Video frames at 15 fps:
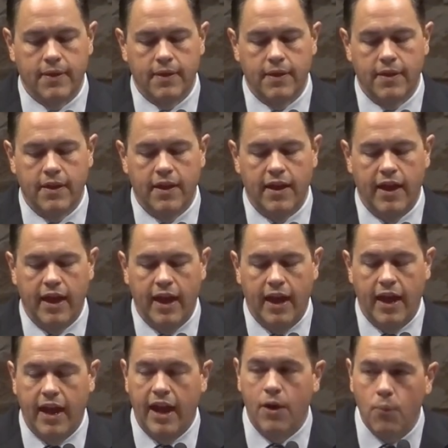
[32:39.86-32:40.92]
It was not
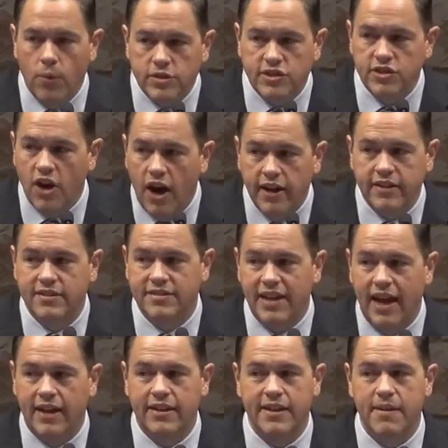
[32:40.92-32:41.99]
exactly amazing
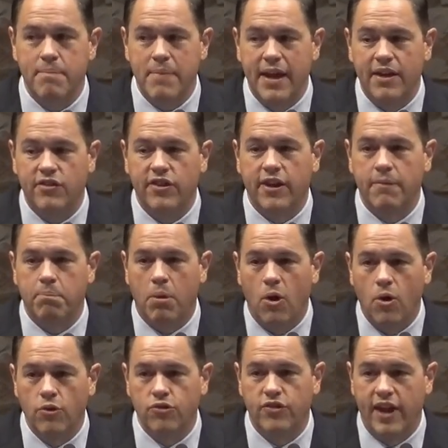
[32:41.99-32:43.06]
in Paul's day
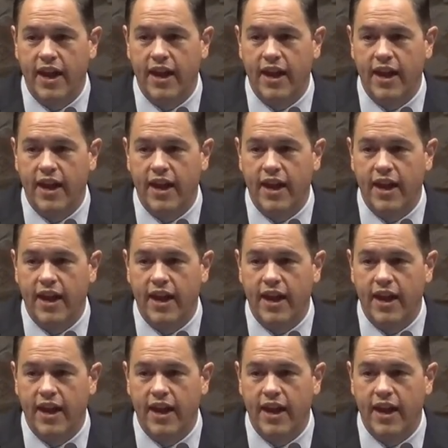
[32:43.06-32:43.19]
either.